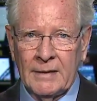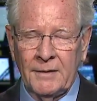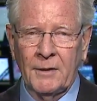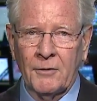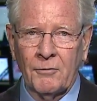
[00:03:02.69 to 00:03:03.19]

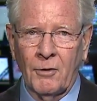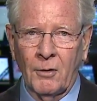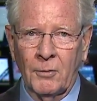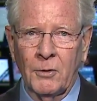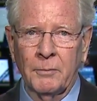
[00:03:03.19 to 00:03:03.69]
In the
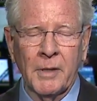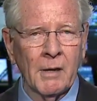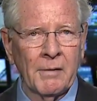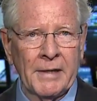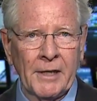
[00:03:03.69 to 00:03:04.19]
control room,
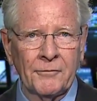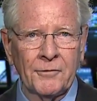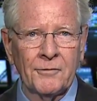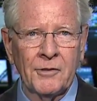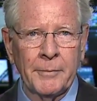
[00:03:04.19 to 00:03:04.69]
Gary
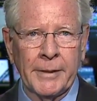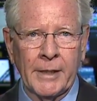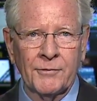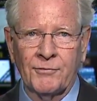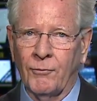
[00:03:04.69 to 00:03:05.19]
Nelson,
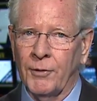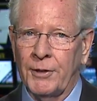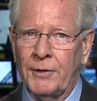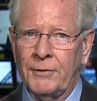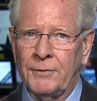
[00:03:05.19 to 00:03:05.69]
CBS 4
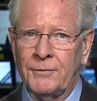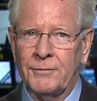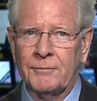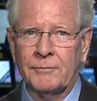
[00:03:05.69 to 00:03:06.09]
News.